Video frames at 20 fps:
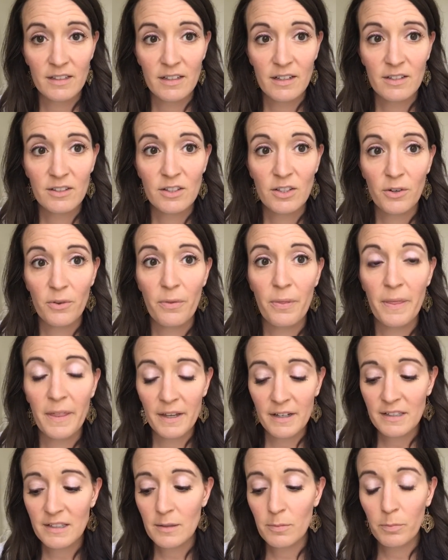And so
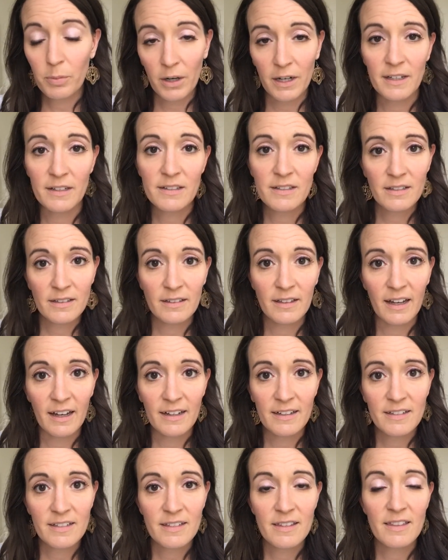this brings to
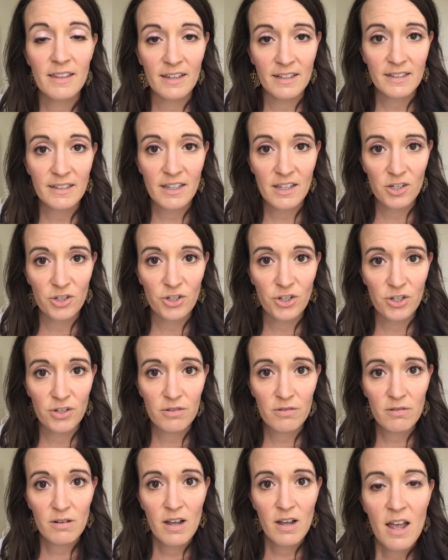light this issue
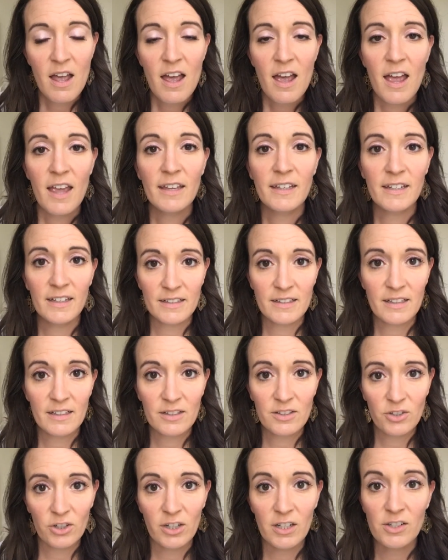and gets us
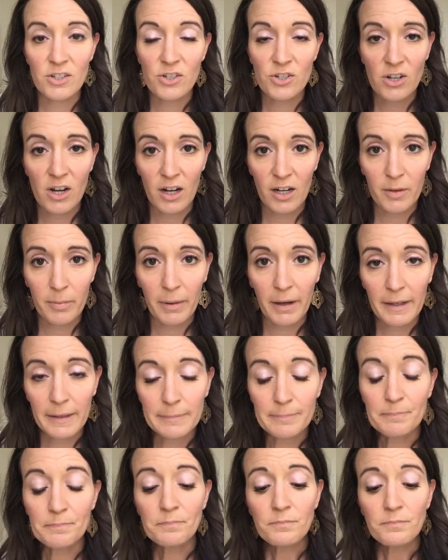starting to talk about it.